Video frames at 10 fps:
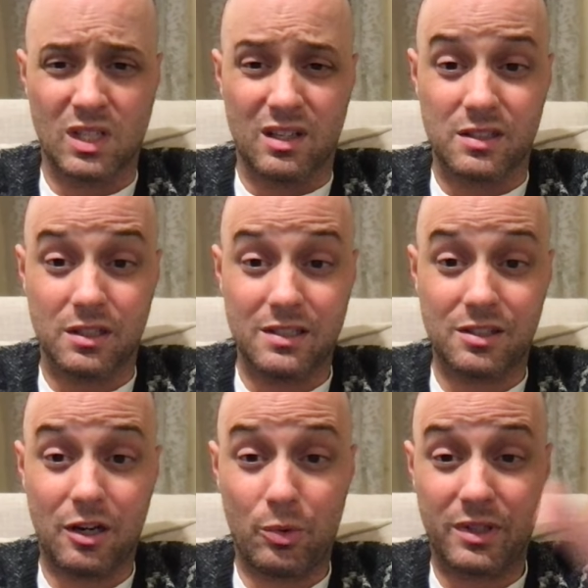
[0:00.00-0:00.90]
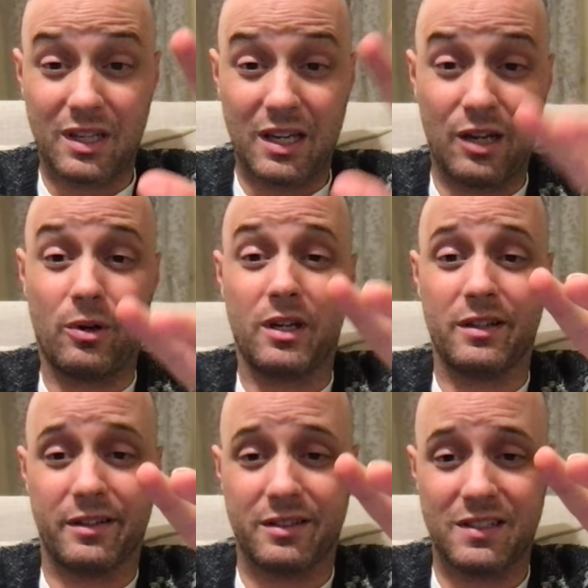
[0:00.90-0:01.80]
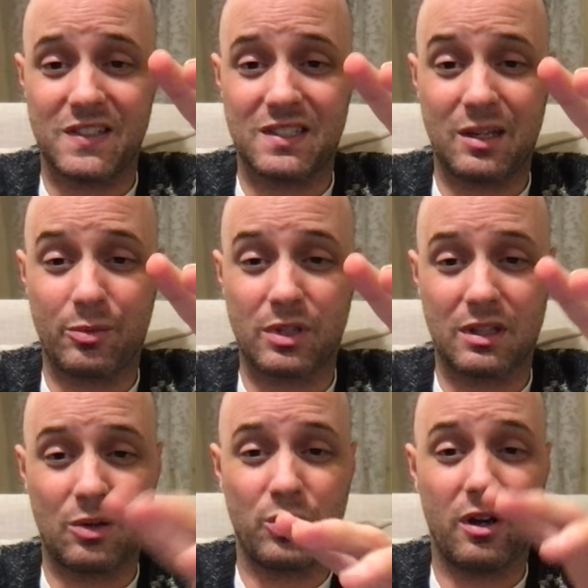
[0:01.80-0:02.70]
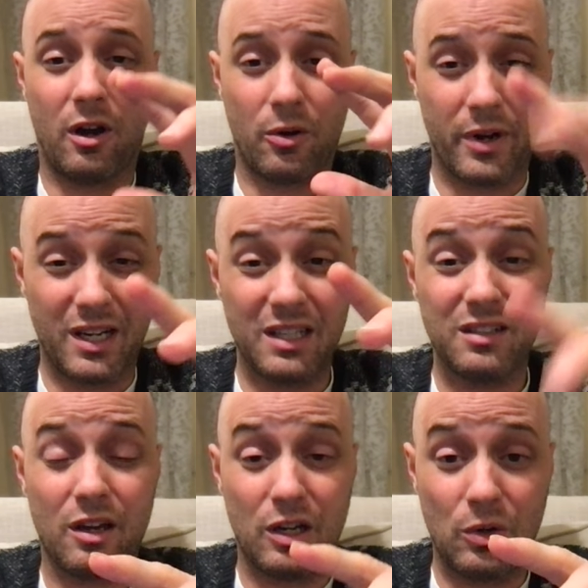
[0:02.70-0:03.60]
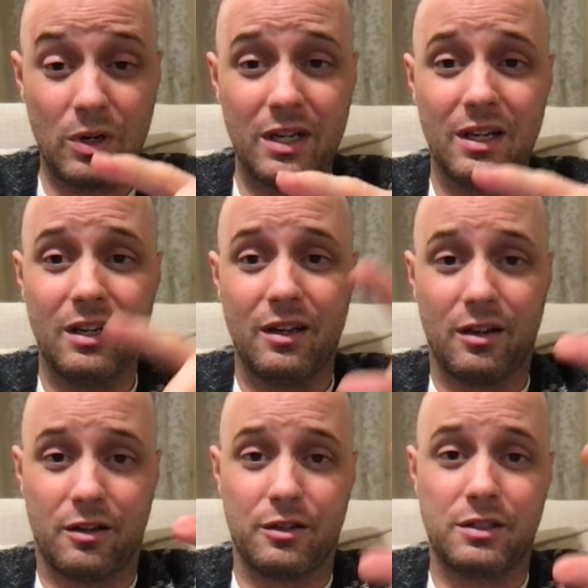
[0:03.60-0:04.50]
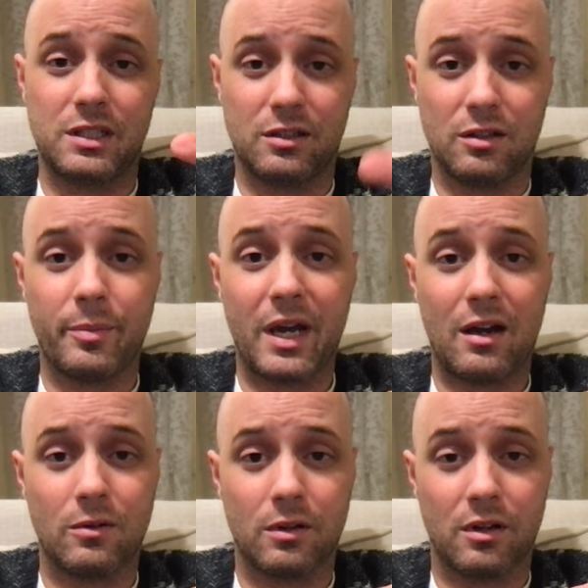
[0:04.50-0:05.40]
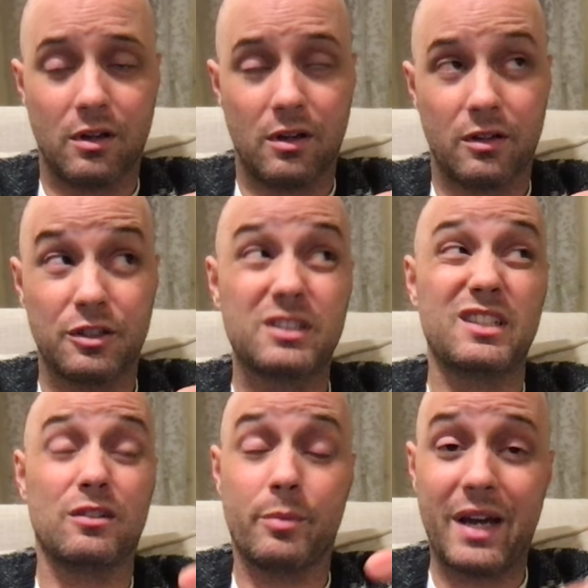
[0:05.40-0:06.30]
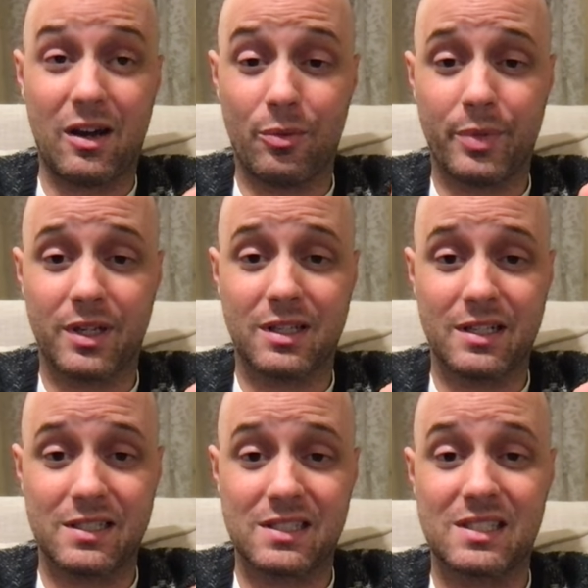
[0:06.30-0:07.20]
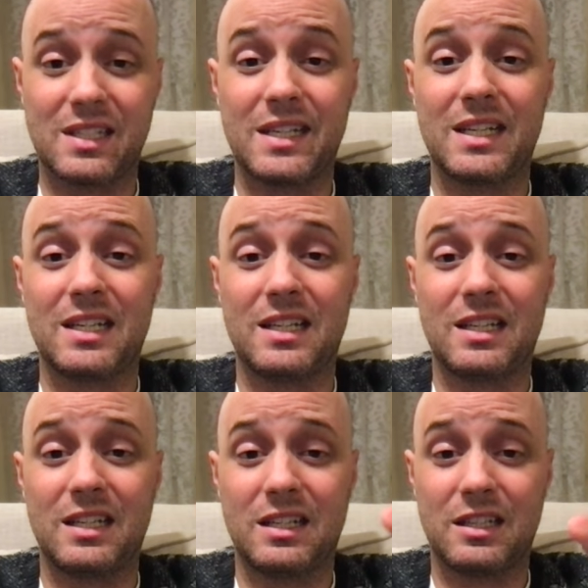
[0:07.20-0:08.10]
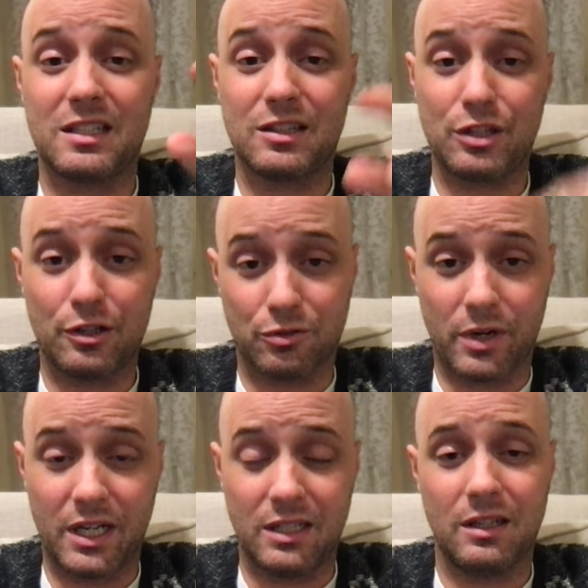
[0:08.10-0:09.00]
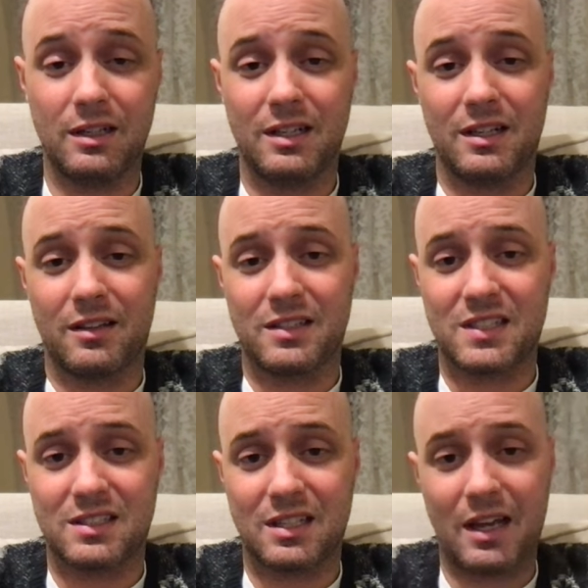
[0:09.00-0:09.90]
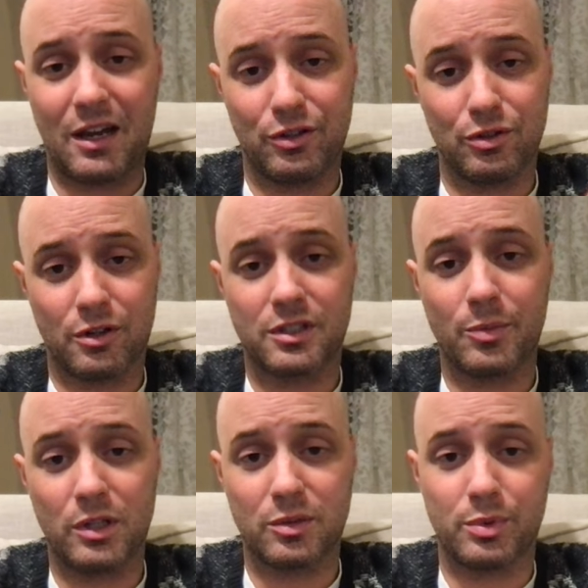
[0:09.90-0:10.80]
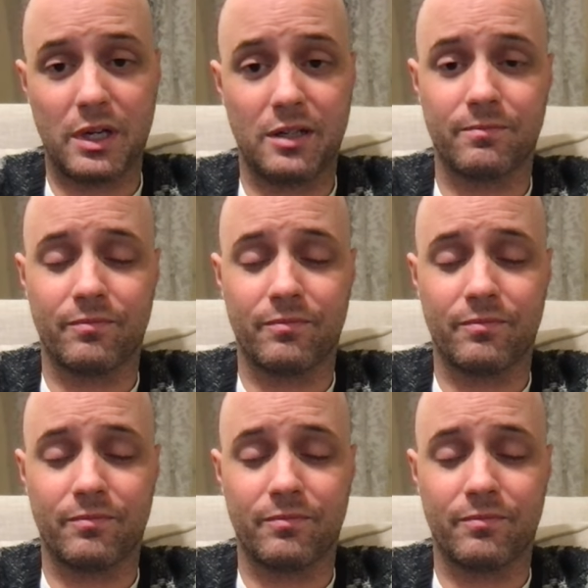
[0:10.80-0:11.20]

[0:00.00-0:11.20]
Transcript: So let's start with area. This is something that we already know a good deal about, because in third grade, this is how you learn to multiply.